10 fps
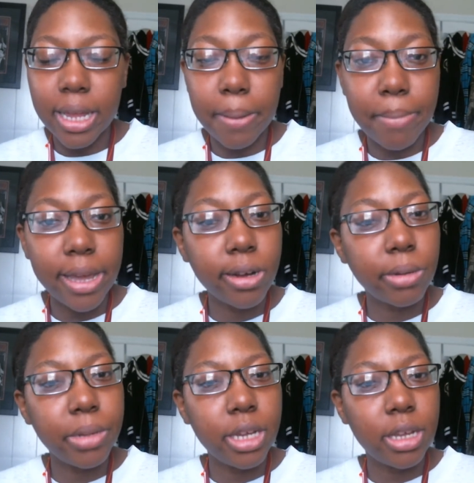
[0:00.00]
and it may
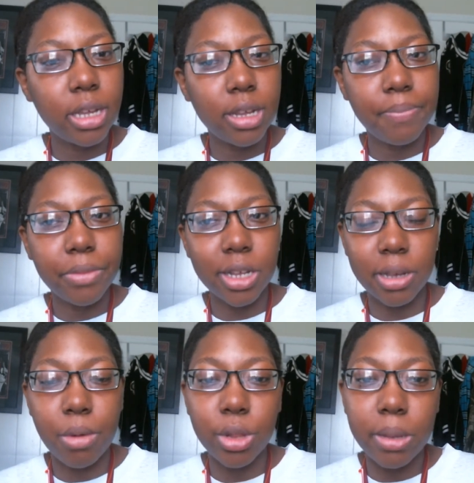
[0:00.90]
hook me
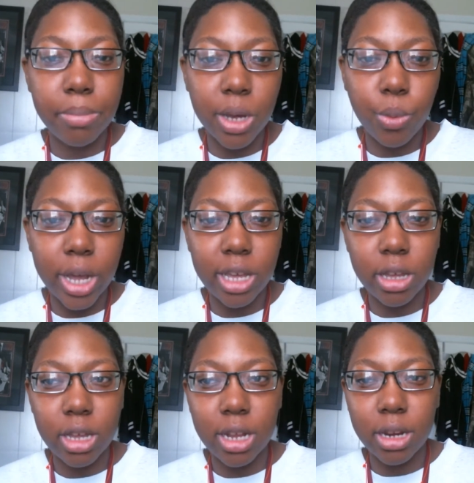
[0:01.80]
because I'm only
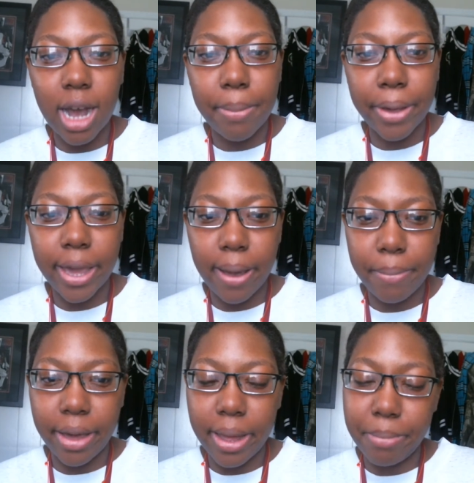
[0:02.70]
midway in the
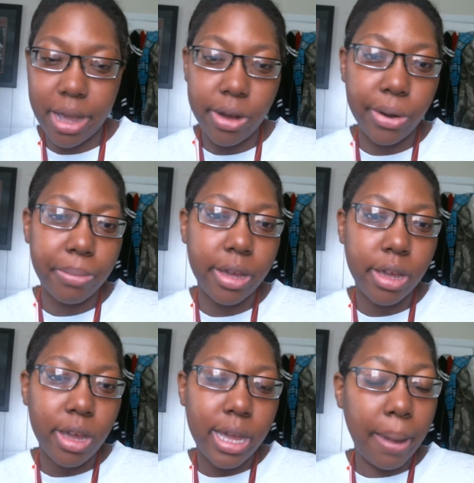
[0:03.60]
campaign. It may hook
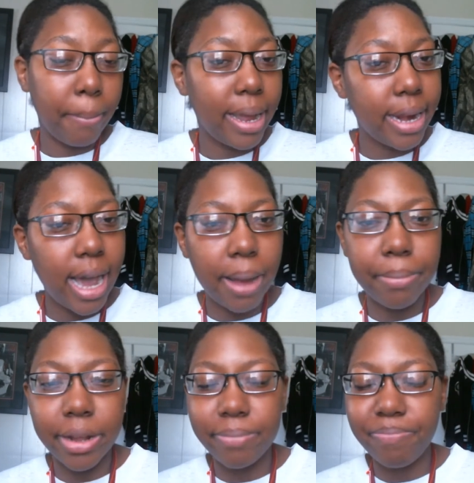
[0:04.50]
me. It may
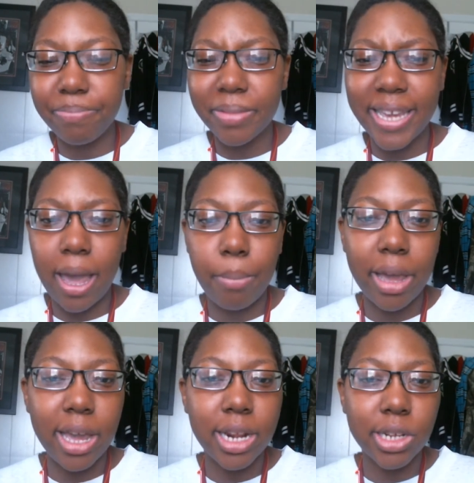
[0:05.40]
not, but
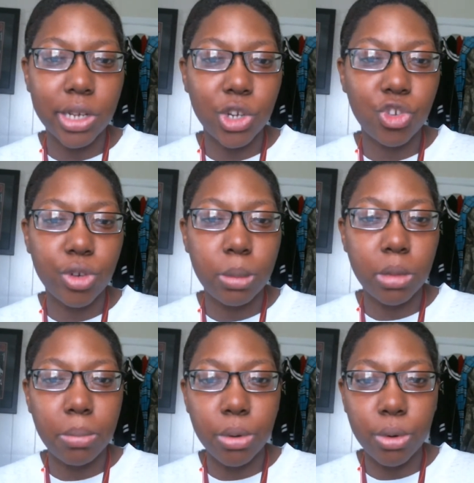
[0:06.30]
campaign is
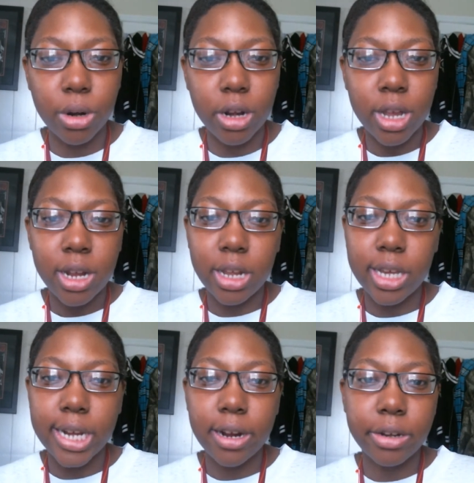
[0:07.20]
extremely boring.
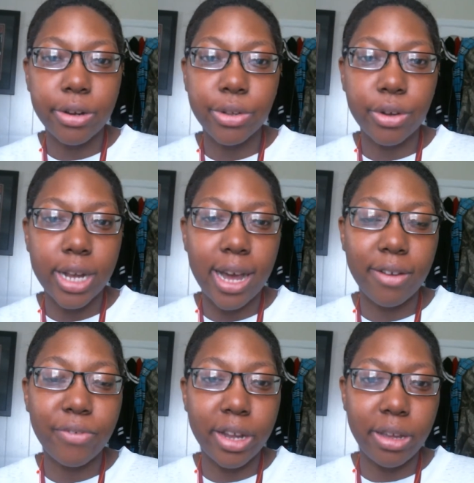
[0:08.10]
The characters are
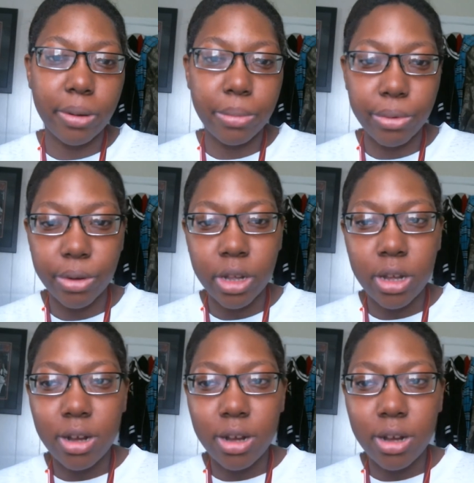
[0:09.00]
kind of forgettable.